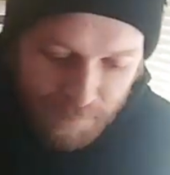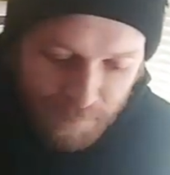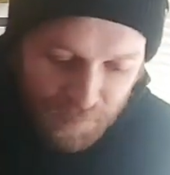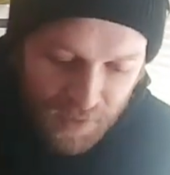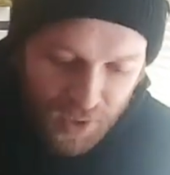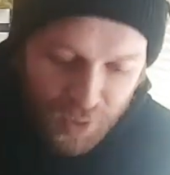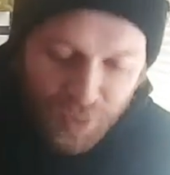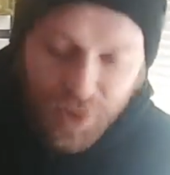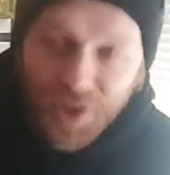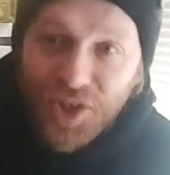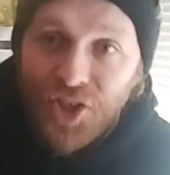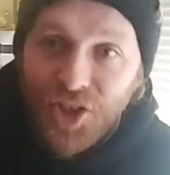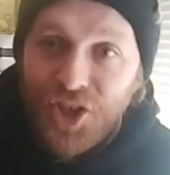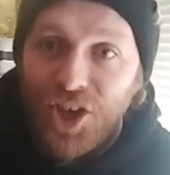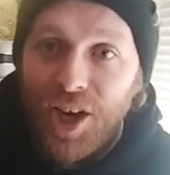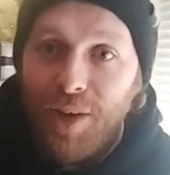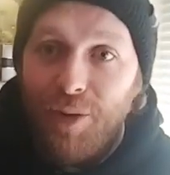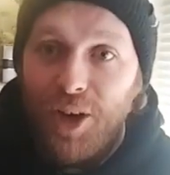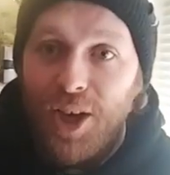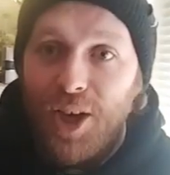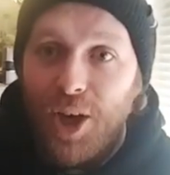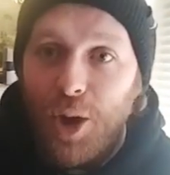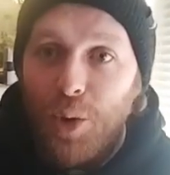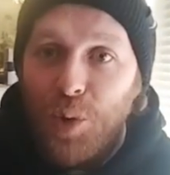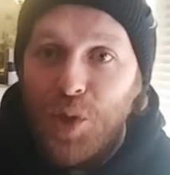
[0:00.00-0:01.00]
Chris
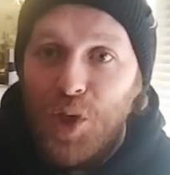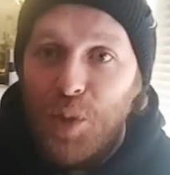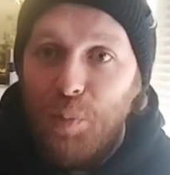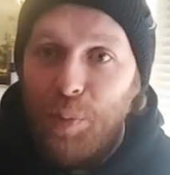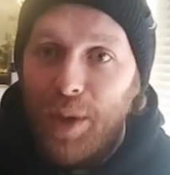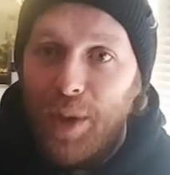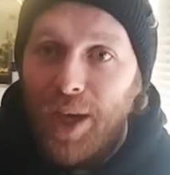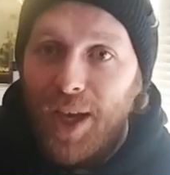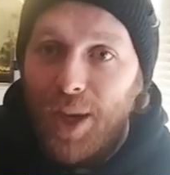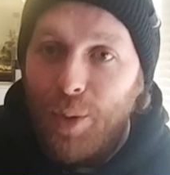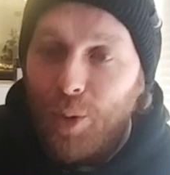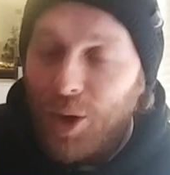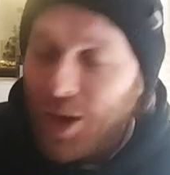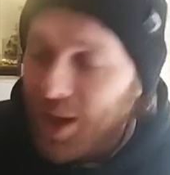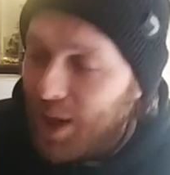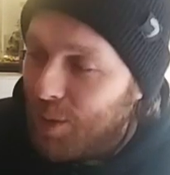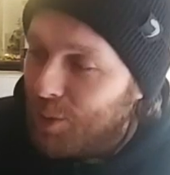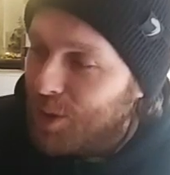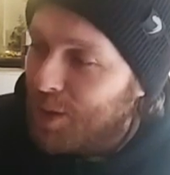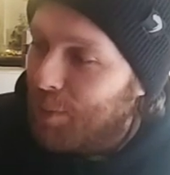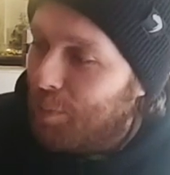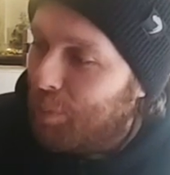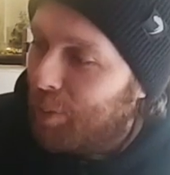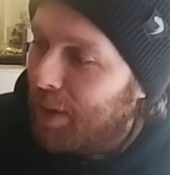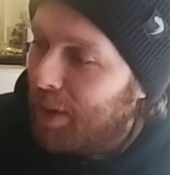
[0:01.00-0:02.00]
Jericho spear, wasn't it? It was a
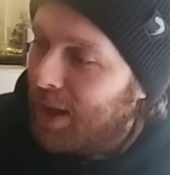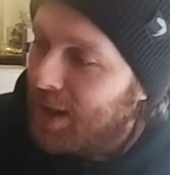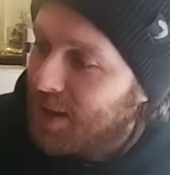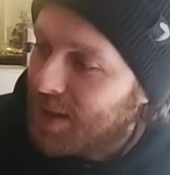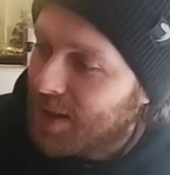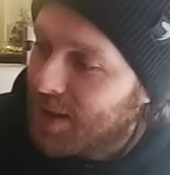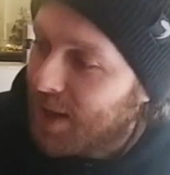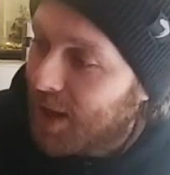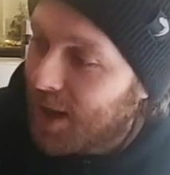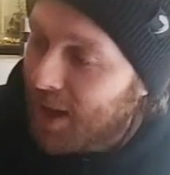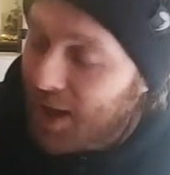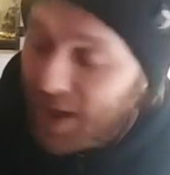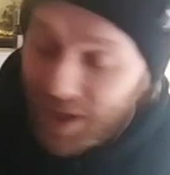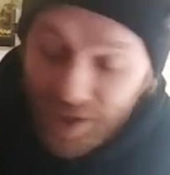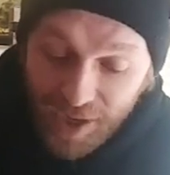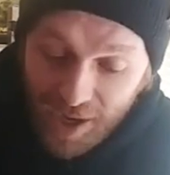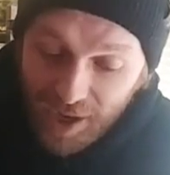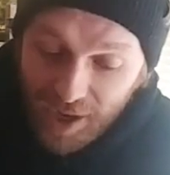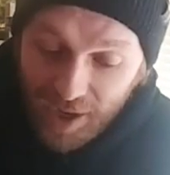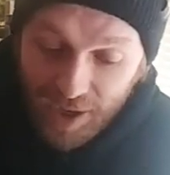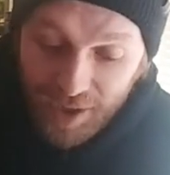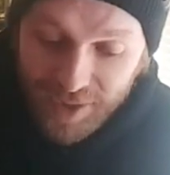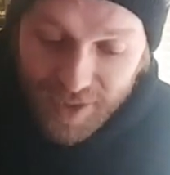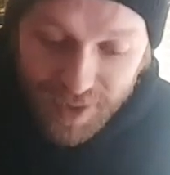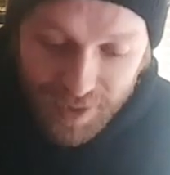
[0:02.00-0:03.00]
beast, and
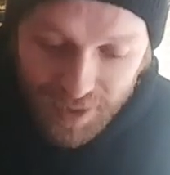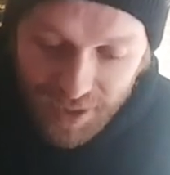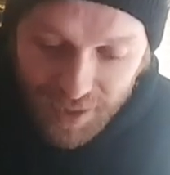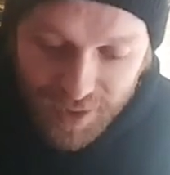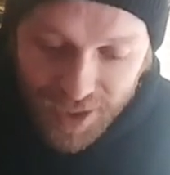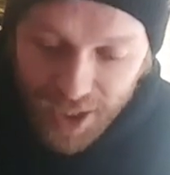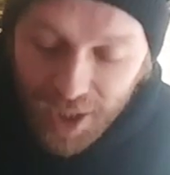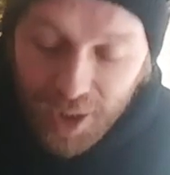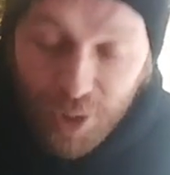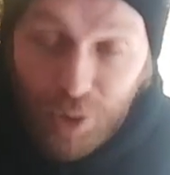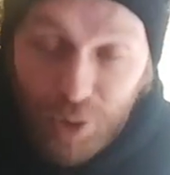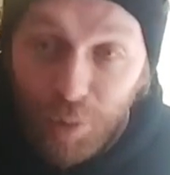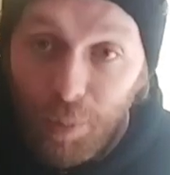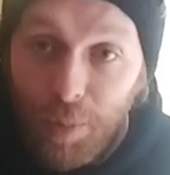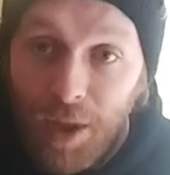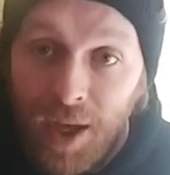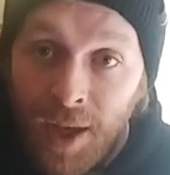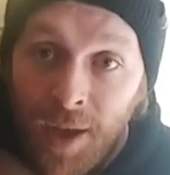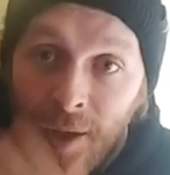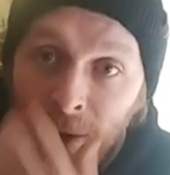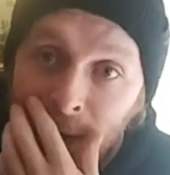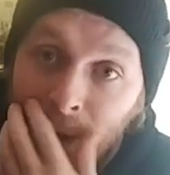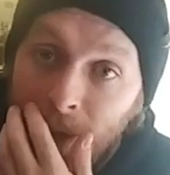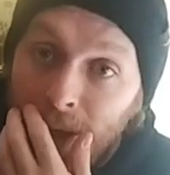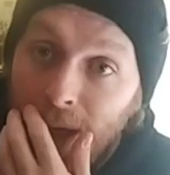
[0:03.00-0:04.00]
it tickled me,
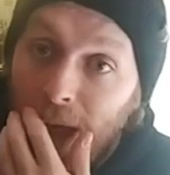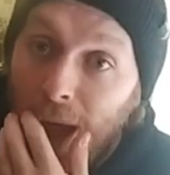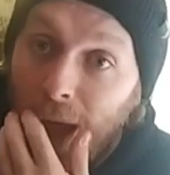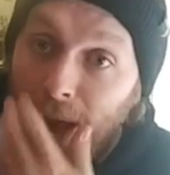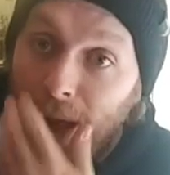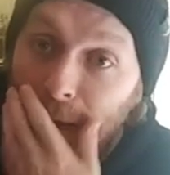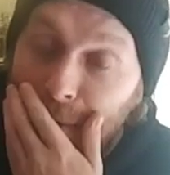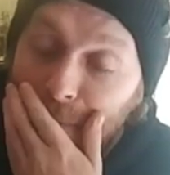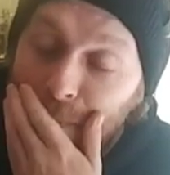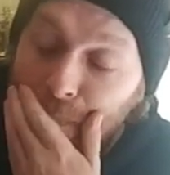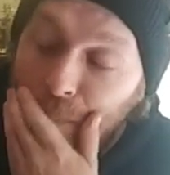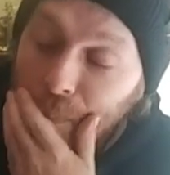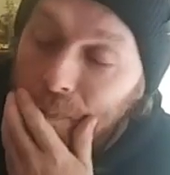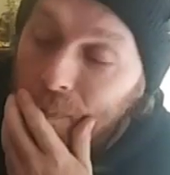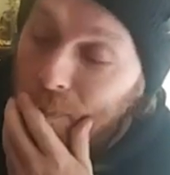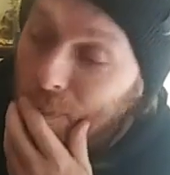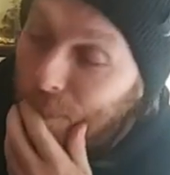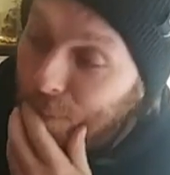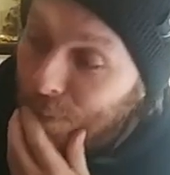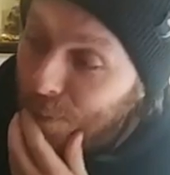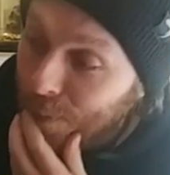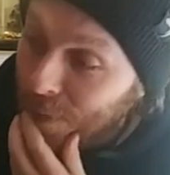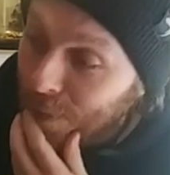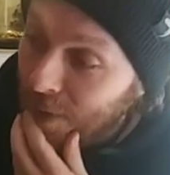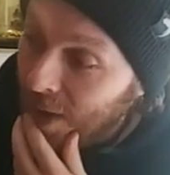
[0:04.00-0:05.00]
and
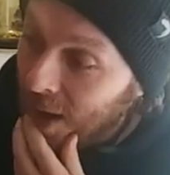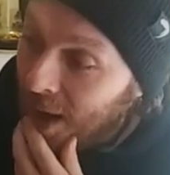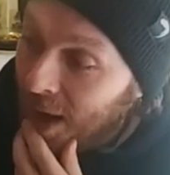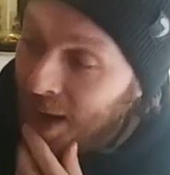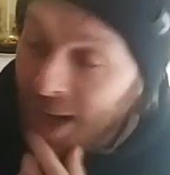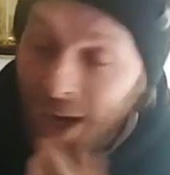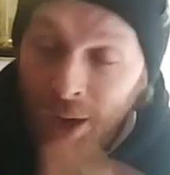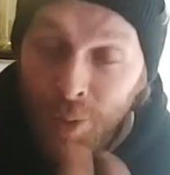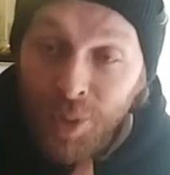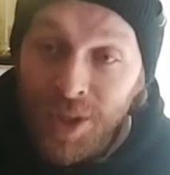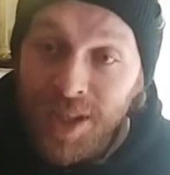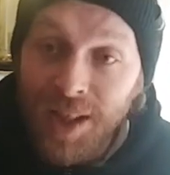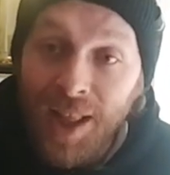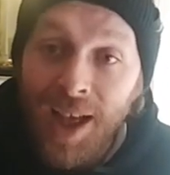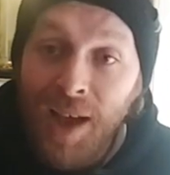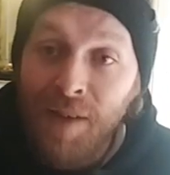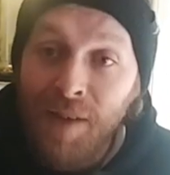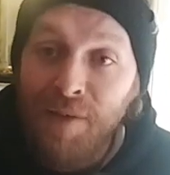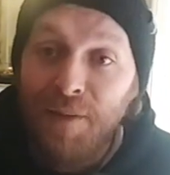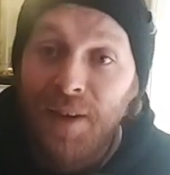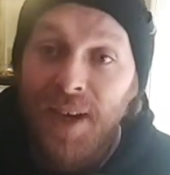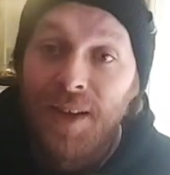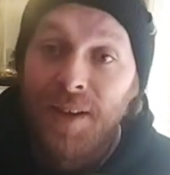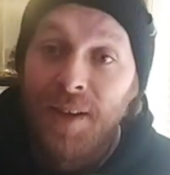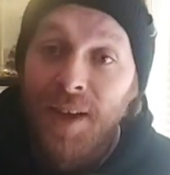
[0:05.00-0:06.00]
I was
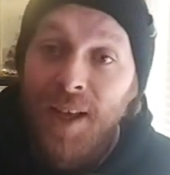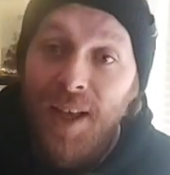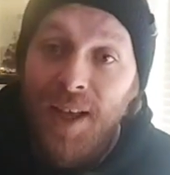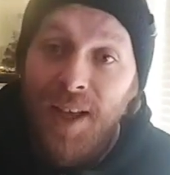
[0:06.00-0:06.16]
laughing,